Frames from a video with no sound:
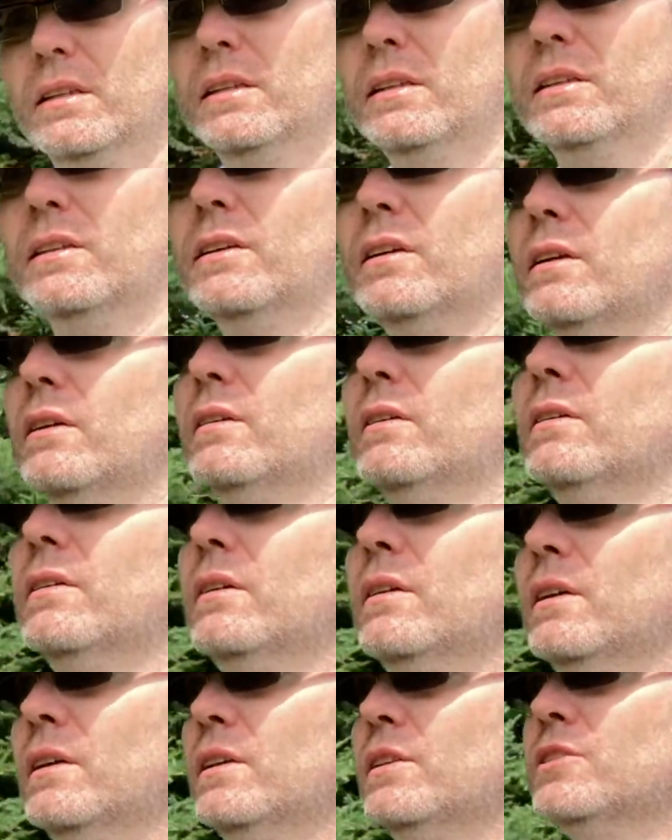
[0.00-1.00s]
there
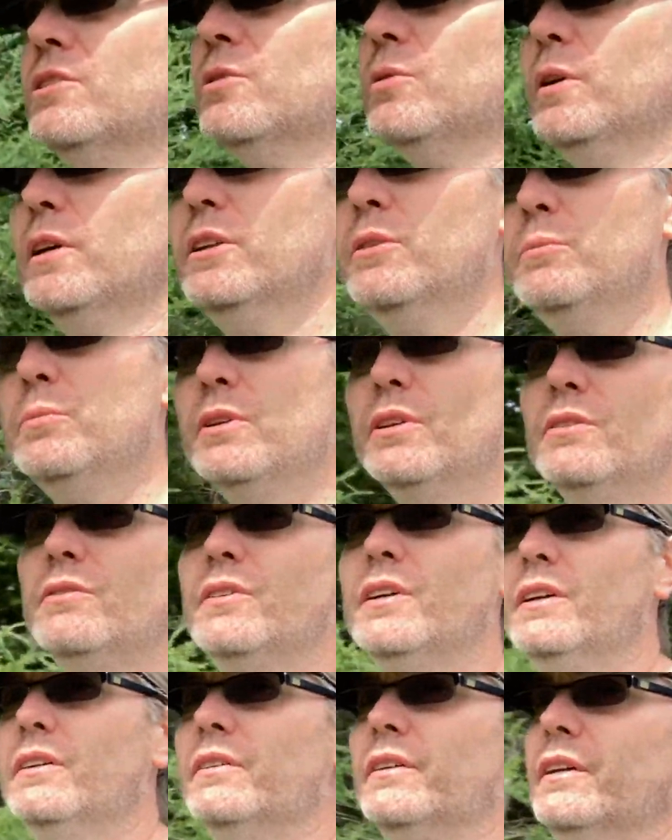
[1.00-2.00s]
is quite a bit of
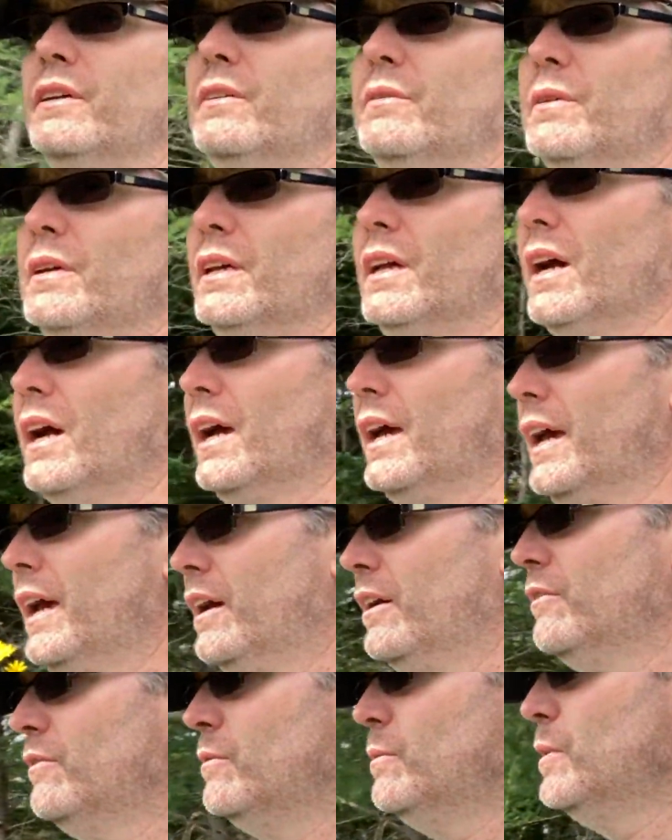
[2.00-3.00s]
area. I mean, I
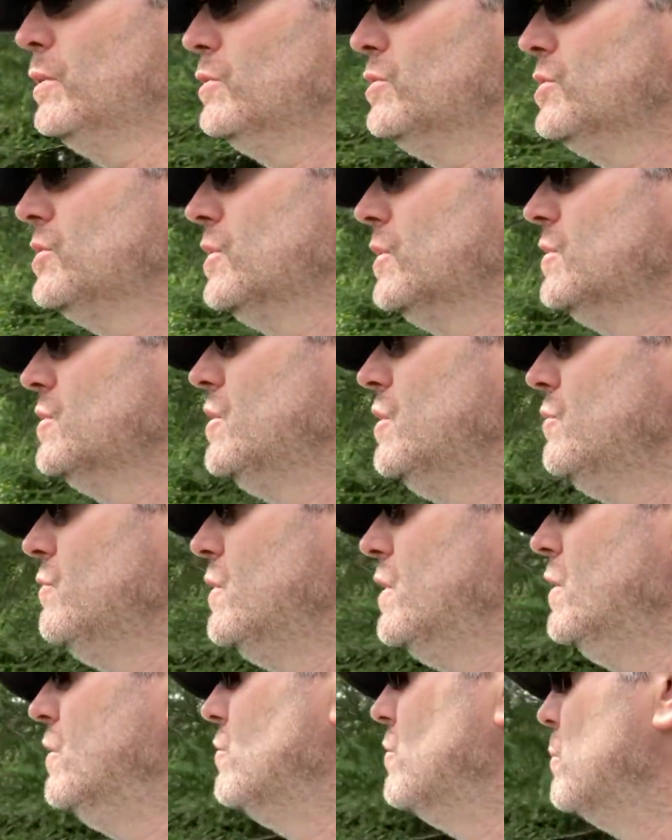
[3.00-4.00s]
have about 60
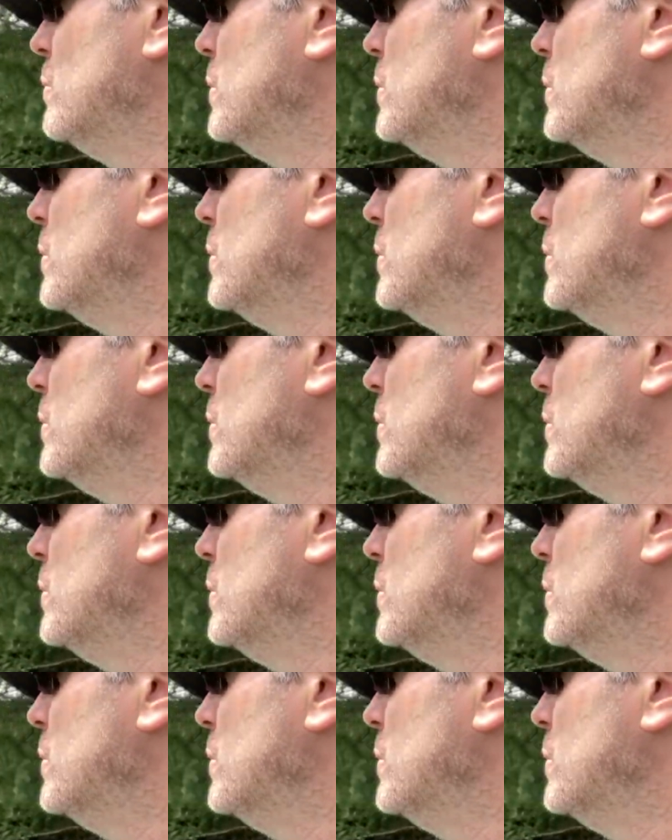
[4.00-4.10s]
feet from